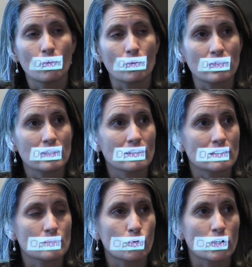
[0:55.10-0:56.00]
One thing
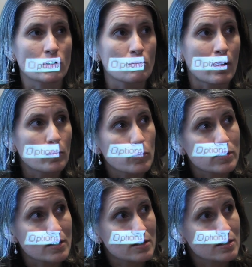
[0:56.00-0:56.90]
that's important to remember with
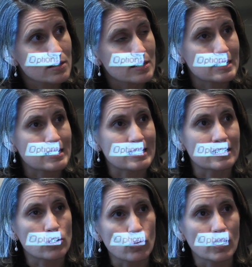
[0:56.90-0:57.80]
these diseases is they
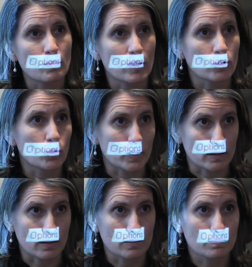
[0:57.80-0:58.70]
don't get better quickly.